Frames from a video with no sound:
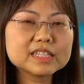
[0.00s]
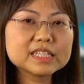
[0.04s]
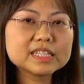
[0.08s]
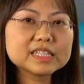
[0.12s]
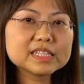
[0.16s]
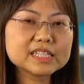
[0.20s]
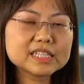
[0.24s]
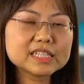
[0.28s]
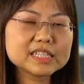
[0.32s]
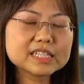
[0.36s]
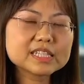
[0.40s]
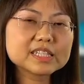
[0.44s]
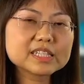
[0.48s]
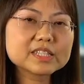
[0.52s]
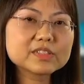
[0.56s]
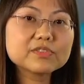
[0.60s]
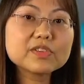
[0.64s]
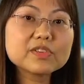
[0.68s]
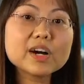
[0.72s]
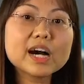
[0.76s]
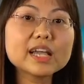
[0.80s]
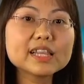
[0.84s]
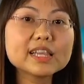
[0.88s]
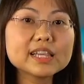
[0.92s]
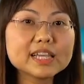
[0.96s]
This is
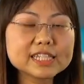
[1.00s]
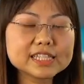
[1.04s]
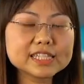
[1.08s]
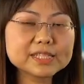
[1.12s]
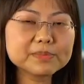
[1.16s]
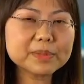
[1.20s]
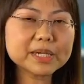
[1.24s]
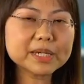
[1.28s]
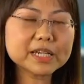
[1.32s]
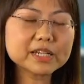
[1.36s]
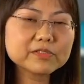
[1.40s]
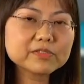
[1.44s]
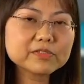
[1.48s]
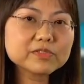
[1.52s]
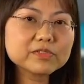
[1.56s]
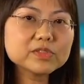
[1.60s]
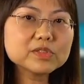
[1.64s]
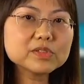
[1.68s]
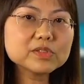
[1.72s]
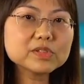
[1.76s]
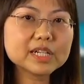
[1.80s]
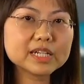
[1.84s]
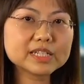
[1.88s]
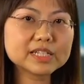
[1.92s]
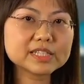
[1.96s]
far less
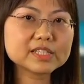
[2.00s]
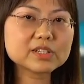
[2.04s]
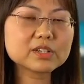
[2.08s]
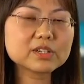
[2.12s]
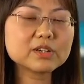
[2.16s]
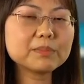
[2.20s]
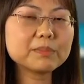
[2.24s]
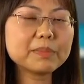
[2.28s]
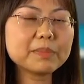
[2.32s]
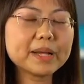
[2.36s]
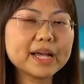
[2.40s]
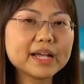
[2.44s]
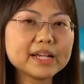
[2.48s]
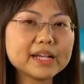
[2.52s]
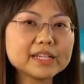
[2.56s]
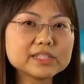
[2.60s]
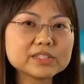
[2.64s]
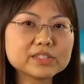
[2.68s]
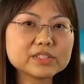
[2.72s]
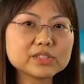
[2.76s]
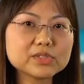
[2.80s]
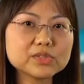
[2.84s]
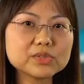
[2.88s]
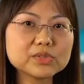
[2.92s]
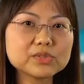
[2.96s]
painful as
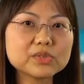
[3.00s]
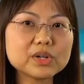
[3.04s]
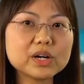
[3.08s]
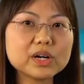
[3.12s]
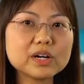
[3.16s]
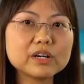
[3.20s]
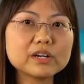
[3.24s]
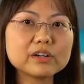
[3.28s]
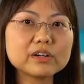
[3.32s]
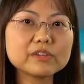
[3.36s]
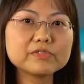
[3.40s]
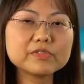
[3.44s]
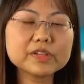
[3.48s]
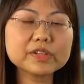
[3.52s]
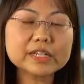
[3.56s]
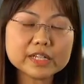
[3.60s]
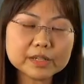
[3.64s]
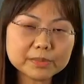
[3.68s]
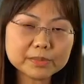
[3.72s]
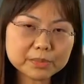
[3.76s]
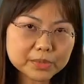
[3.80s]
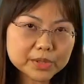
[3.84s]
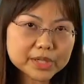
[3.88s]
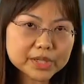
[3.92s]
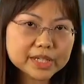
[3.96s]
compared to
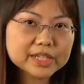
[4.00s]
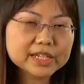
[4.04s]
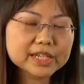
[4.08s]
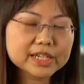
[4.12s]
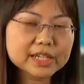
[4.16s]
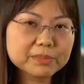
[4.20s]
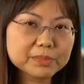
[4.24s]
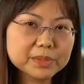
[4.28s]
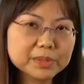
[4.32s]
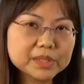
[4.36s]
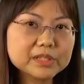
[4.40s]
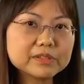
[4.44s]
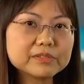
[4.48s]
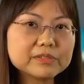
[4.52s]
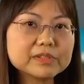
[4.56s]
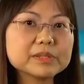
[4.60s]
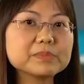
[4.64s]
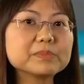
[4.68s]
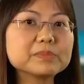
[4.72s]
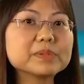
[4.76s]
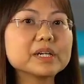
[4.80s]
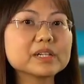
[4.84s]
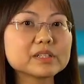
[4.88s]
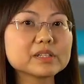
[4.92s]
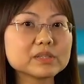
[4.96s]
finger prick
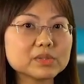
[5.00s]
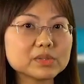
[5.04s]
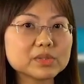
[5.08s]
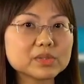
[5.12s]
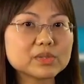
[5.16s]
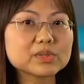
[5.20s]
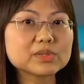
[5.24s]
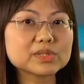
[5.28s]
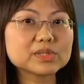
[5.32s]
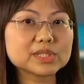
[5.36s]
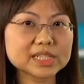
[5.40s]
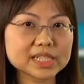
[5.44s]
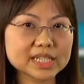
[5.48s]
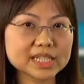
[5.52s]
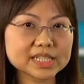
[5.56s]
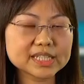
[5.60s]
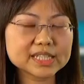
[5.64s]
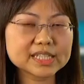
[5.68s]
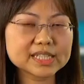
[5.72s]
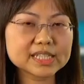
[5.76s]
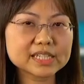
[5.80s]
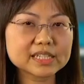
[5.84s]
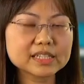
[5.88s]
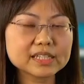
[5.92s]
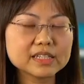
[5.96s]
capillary blood glucose
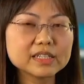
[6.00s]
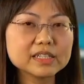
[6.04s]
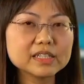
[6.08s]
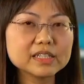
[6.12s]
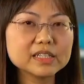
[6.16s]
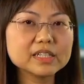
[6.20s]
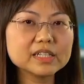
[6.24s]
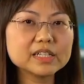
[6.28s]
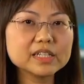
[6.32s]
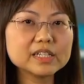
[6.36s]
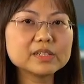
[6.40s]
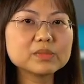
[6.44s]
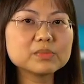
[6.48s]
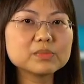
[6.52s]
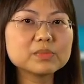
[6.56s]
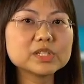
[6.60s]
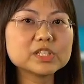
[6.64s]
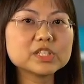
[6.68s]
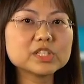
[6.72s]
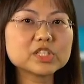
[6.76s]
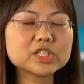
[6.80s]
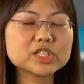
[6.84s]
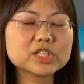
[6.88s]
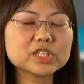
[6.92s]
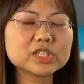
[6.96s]
testing, in
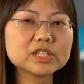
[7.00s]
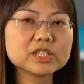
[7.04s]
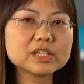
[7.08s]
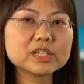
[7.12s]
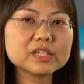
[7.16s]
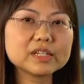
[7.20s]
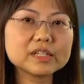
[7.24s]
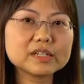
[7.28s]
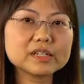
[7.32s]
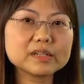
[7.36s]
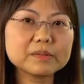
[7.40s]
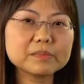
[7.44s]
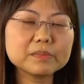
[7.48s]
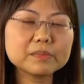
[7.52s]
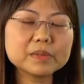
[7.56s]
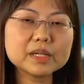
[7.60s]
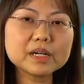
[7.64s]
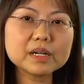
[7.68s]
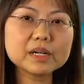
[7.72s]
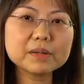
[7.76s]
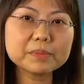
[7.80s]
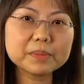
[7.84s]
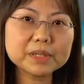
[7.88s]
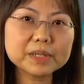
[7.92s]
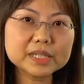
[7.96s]
which
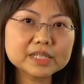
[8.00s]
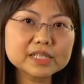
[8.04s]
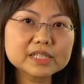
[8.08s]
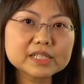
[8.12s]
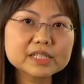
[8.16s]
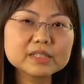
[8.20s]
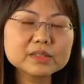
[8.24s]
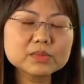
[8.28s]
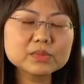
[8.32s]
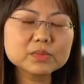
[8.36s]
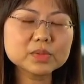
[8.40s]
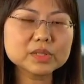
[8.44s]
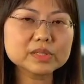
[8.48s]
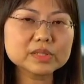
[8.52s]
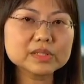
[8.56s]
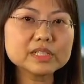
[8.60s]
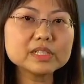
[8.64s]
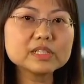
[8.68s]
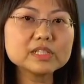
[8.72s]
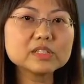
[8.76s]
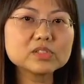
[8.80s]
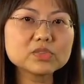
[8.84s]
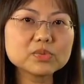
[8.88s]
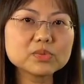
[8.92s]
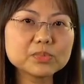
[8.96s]
a person will
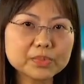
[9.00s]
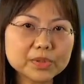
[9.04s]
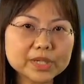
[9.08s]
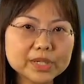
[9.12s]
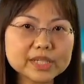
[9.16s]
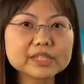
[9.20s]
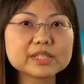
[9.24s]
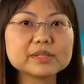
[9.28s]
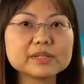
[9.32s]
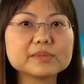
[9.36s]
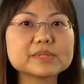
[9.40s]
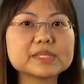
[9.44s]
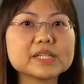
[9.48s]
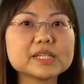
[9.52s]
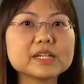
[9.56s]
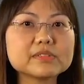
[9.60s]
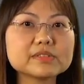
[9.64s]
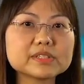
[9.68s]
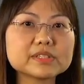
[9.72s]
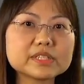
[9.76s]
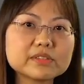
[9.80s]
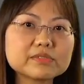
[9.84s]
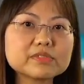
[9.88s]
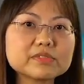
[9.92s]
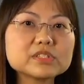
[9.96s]
need to prick
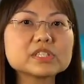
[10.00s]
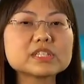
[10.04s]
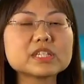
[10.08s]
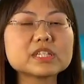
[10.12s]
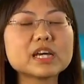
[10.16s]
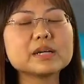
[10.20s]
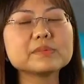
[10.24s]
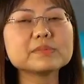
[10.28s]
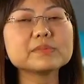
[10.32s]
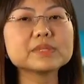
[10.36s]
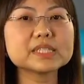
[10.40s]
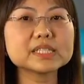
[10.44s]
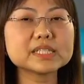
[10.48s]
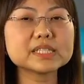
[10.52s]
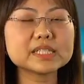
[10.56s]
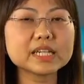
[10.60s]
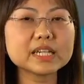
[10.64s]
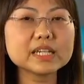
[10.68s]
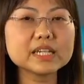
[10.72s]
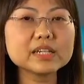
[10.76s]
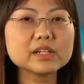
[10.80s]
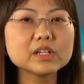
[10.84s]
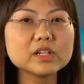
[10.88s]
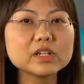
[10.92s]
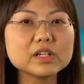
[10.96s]
themselves several times a
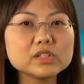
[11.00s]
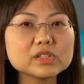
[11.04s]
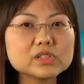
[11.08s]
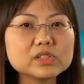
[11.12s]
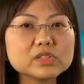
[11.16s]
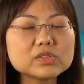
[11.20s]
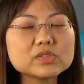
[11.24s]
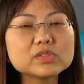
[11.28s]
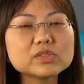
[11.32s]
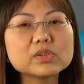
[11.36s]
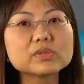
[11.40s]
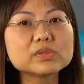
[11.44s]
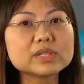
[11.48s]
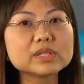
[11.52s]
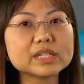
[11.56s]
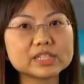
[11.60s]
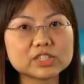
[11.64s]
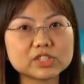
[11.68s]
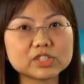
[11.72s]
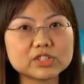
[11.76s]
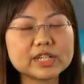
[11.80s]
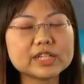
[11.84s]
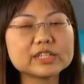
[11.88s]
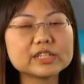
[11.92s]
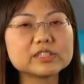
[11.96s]
day to know their
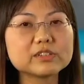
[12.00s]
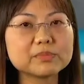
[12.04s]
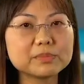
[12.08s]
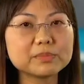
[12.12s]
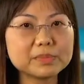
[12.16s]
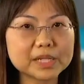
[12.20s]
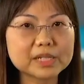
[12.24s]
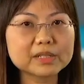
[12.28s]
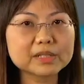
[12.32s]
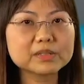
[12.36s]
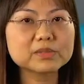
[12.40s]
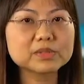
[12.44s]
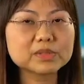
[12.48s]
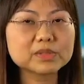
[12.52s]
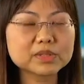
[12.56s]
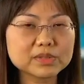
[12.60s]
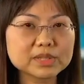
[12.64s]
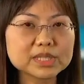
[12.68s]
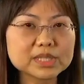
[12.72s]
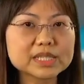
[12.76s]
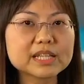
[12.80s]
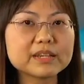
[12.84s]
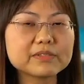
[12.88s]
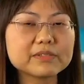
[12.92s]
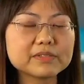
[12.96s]
trend of blood
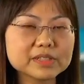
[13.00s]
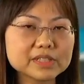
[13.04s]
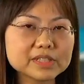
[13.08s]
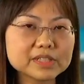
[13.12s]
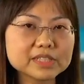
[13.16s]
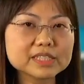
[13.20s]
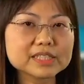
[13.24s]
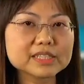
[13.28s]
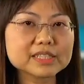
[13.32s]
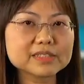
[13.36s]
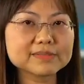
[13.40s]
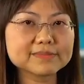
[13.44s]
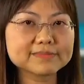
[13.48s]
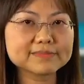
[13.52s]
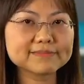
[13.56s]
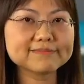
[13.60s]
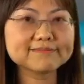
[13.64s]
glucose levels.